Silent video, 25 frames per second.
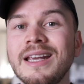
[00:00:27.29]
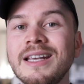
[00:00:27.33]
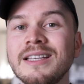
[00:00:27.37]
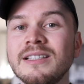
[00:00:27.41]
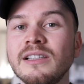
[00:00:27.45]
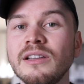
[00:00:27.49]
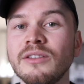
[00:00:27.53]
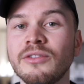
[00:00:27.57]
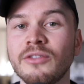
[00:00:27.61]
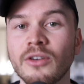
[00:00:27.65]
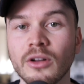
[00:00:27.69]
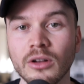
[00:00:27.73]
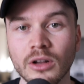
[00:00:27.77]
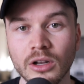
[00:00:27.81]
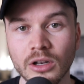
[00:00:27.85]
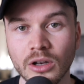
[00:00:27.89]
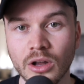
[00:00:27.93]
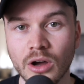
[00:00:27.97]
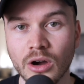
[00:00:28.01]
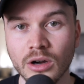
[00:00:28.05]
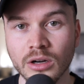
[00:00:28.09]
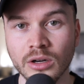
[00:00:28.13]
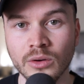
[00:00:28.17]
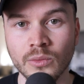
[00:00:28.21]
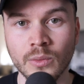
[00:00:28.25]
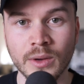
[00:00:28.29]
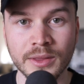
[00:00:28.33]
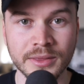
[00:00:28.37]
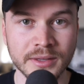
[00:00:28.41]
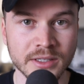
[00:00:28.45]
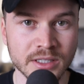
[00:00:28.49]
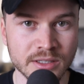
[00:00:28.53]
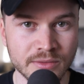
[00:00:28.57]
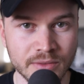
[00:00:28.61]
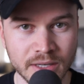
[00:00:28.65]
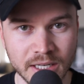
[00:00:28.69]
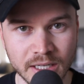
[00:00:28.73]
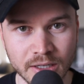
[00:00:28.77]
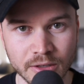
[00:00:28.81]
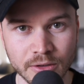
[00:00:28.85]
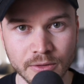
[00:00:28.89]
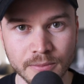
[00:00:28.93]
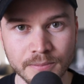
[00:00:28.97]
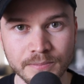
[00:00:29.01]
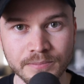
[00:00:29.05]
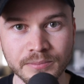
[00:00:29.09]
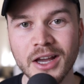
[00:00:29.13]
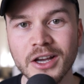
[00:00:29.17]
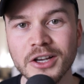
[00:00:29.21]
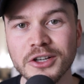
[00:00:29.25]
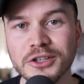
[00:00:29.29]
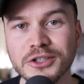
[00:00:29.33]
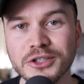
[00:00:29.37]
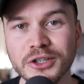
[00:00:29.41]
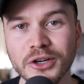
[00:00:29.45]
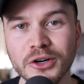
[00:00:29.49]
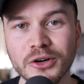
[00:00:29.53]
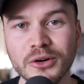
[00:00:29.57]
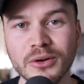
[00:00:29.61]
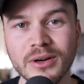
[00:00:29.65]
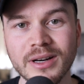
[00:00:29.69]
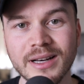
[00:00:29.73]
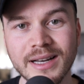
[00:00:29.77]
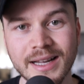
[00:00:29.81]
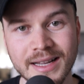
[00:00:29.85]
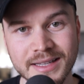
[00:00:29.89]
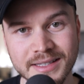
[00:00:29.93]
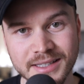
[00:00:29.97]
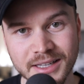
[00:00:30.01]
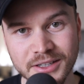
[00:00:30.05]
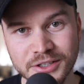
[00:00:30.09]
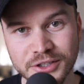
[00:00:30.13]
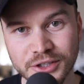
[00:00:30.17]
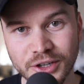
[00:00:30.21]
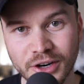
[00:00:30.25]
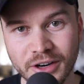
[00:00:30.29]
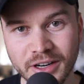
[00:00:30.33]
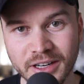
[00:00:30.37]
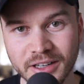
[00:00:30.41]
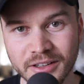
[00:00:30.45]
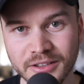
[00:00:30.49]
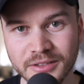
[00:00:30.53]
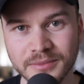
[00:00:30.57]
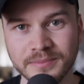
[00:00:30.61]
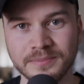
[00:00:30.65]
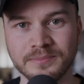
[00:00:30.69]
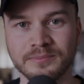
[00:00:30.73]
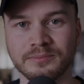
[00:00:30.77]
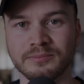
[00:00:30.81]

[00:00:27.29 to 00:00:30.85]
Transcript: easily follow along with this video. So let's get started.